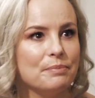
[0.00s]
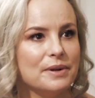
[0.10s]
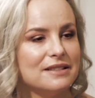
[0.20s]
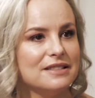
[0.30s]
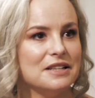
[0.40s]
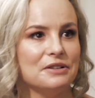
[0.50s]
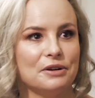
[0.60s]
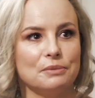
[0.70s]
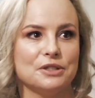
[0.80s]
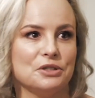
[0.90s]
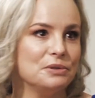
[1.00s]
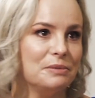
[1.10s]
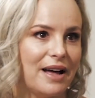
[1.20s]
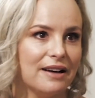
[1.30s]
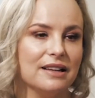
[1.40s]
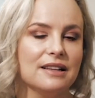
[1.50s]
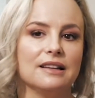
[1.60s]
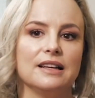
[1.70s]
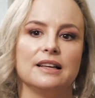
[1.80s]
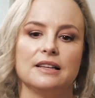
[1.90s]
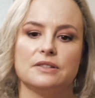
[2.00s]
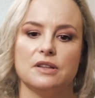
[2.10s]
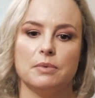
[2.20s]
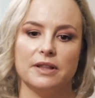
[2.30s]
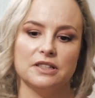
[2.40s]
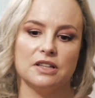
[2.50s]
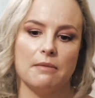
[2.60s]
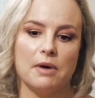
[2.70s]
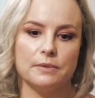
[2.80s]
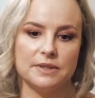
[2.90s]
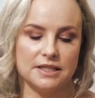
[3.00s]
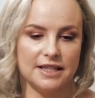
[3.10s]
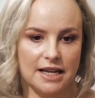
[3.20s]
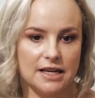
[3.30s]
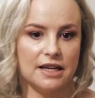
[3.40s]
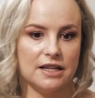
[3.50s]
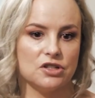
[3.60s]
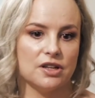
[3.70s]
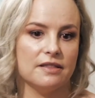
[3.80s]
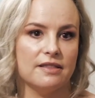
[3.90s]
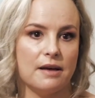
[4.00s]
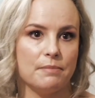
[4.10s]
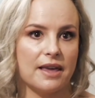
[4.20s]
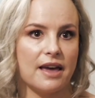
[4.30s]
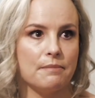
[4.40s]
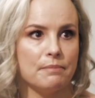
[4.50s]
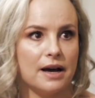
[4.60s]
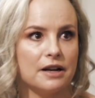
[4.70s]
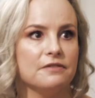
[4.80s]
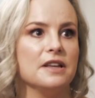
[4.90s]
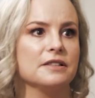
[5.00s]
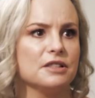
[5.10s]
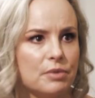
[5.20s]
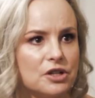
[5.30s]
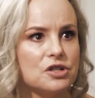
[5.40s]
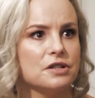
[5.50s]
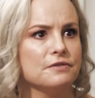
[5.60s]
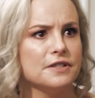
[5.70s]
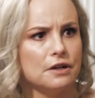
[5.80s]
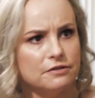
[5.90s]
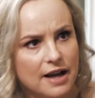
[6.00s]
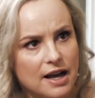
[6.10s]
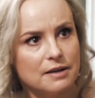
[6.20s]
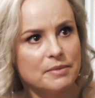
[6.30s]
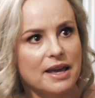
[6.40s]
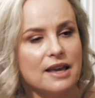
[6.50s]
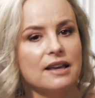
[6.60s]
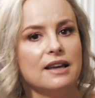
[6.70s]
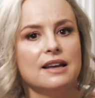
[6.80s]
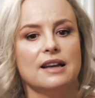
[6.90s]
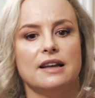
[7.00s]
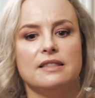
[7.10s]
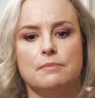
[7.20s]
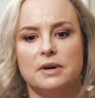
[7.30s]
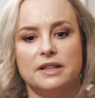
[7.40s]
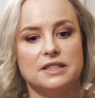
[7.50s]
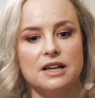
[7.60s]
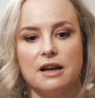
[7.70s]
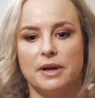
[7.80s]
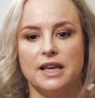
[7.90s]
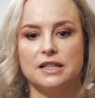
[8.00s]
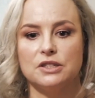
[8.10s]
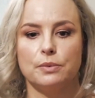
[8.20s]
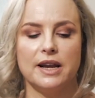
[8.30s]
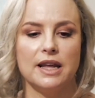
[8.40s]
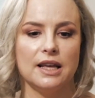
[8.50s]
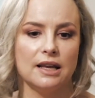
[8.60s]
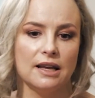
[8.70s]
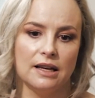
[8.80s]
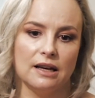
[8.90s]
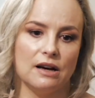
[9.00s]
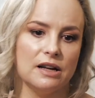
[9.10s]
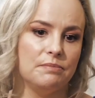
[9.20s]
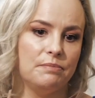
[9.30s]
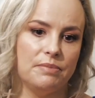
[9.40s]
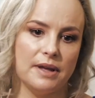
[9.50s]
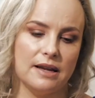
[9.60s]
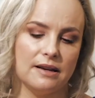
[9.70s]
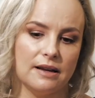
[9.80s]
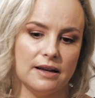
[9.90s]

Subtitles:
but didn't know what to do about it. So by the time I was a teenager, that became part of the expression of self-harming. And then by the time I hit 20, I'd been